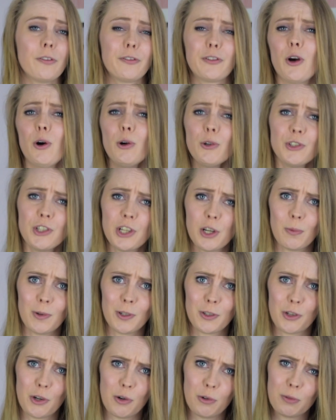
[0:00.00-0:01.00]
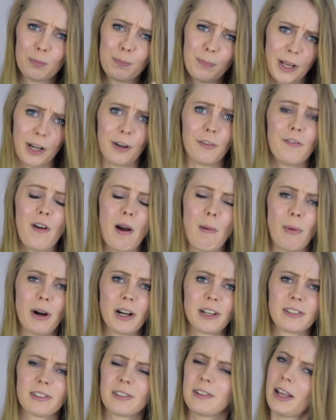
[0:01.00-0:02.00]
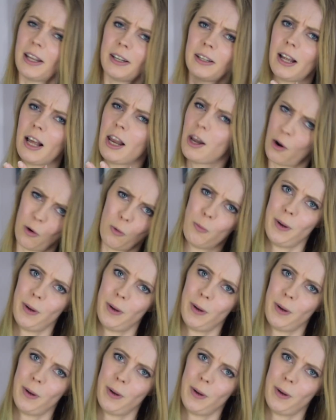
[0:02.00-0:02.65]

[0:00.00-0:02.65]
of course she would choose better fabrics than a low